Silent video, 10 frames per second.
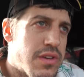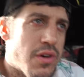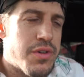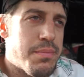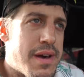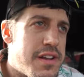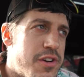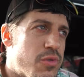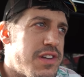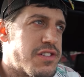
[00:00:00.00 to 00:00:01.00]
going to bed at
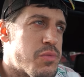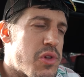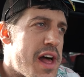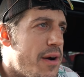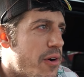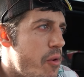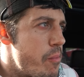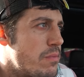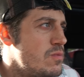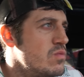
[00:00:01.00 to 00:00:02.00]
a reasonable hour,
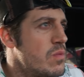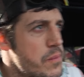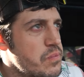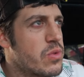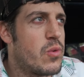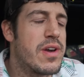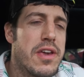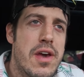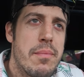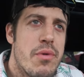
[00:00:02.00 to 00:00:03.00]

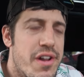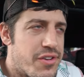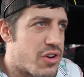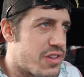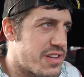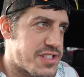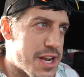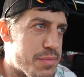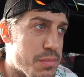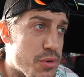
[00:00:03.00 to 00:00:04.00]
waking up bright and early to set up the